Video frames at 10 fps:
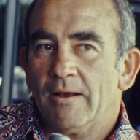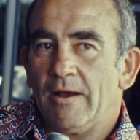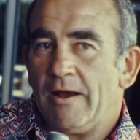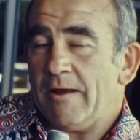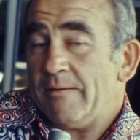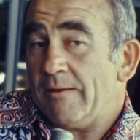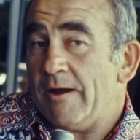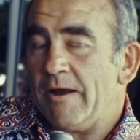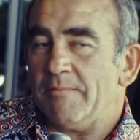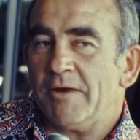I,
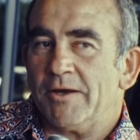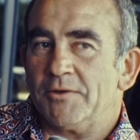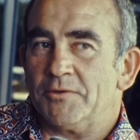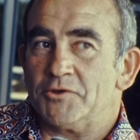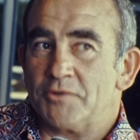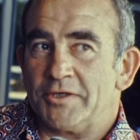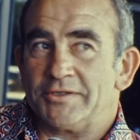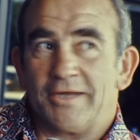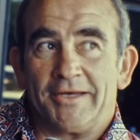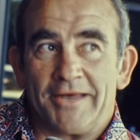I am here to enjoy
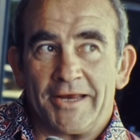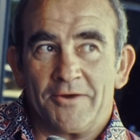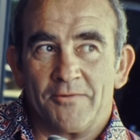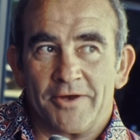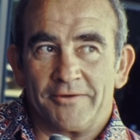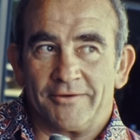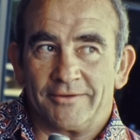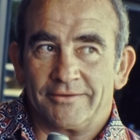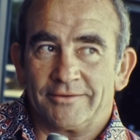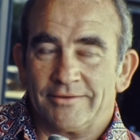San Diego weather.
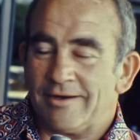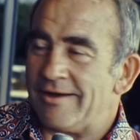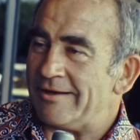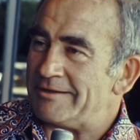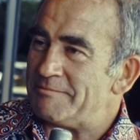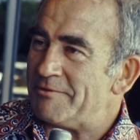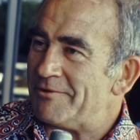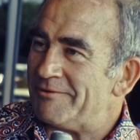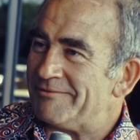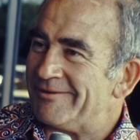God, it's
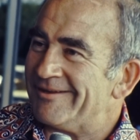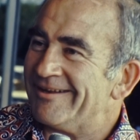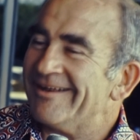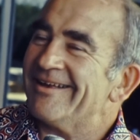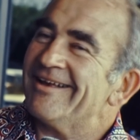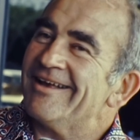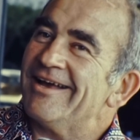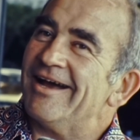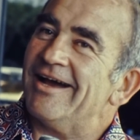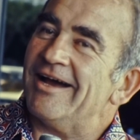beautiful.
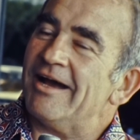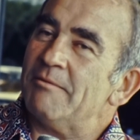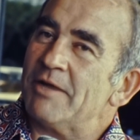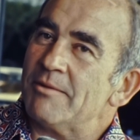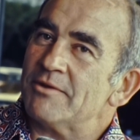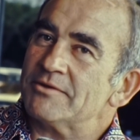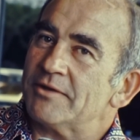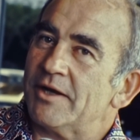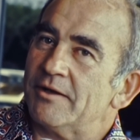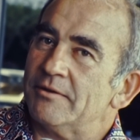Uh, but I'm also
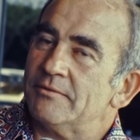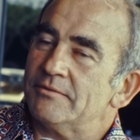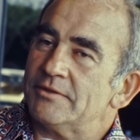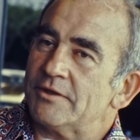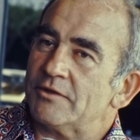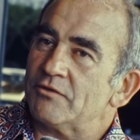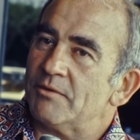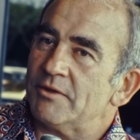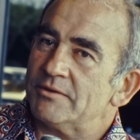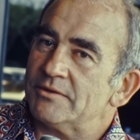here to, to
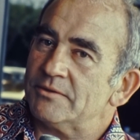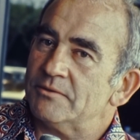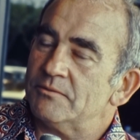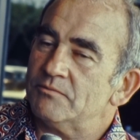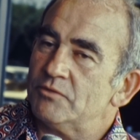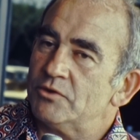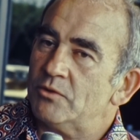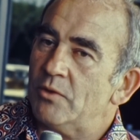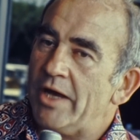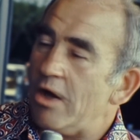contribute to,
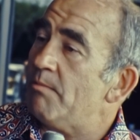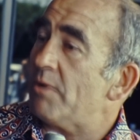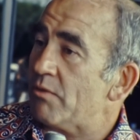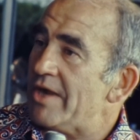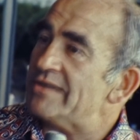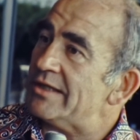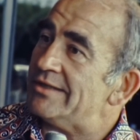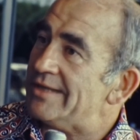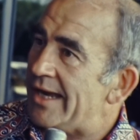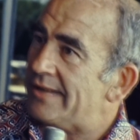to help erase a
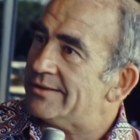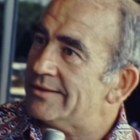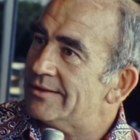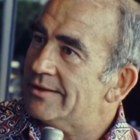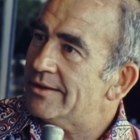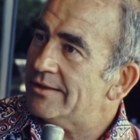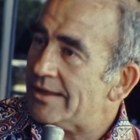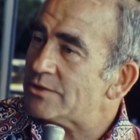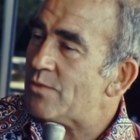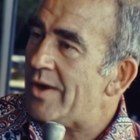debt.
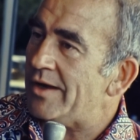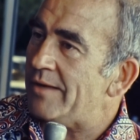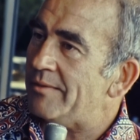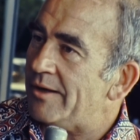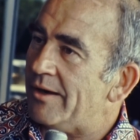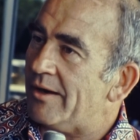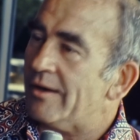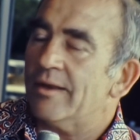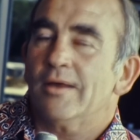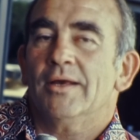That's why I'm
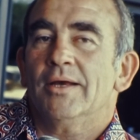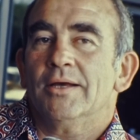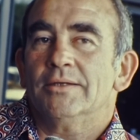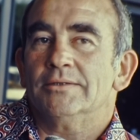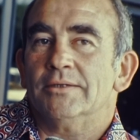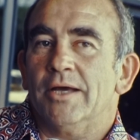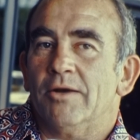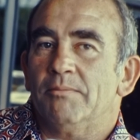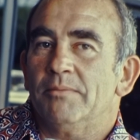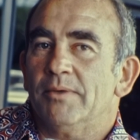here, to help